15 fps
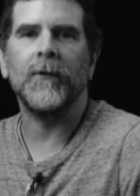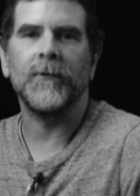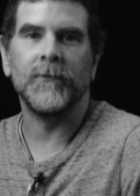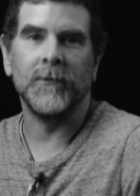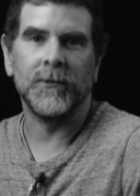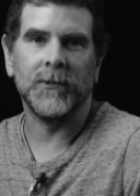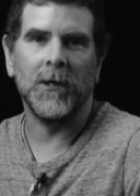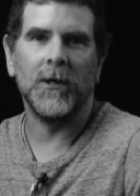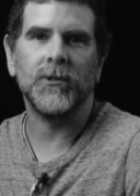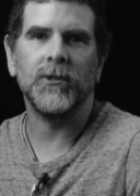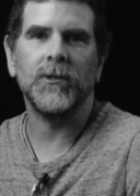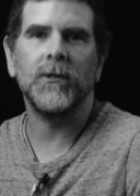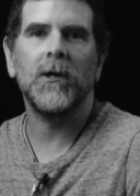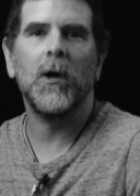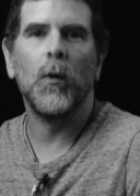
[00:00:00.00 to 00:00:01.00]
this
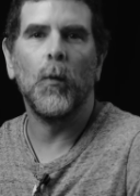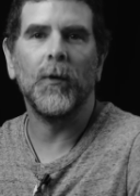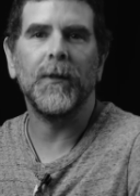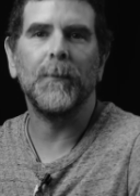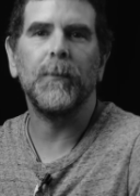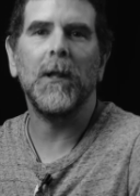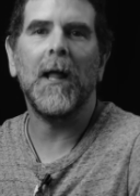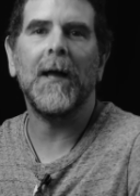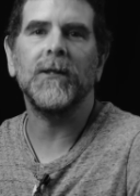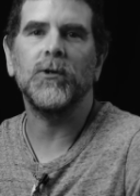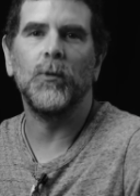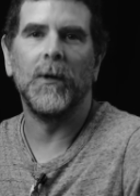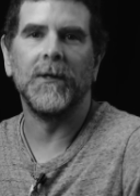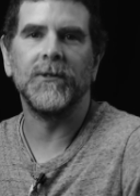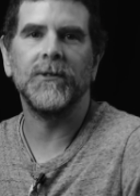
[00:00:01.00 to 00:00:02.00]
discussion with a plot
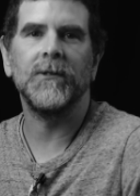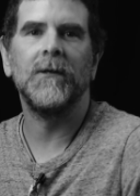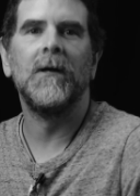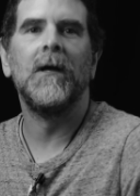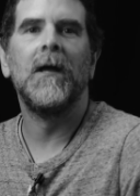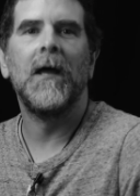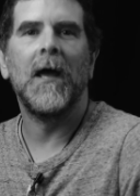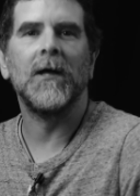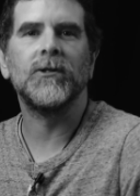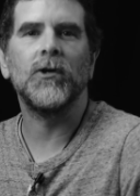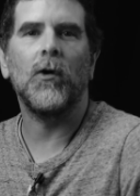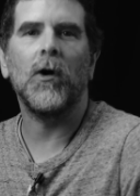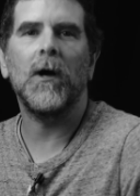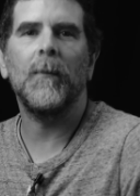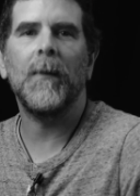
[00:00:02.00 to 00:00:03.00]
twist and
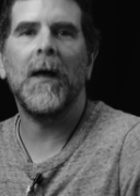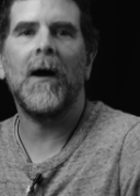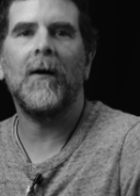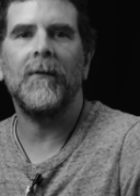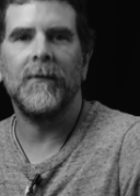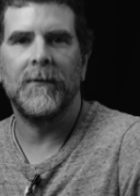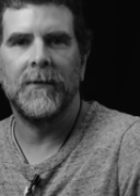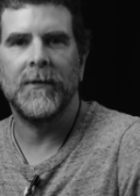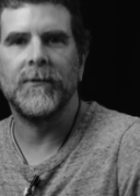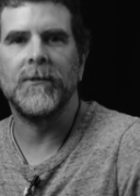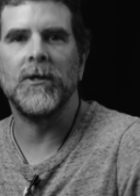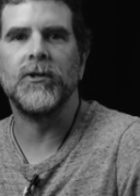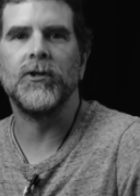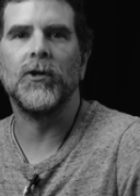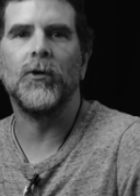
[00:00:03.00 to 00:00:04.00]
talk about
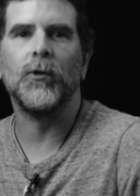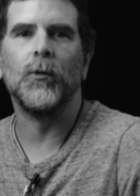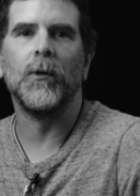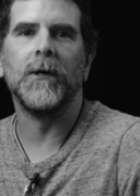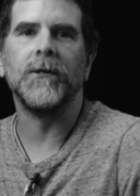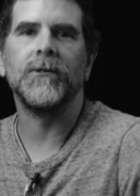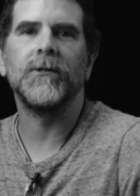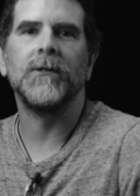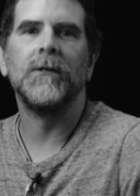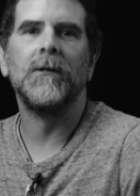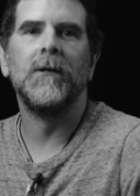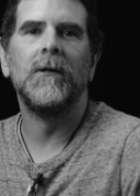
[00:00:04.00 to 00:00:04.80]
digital noise.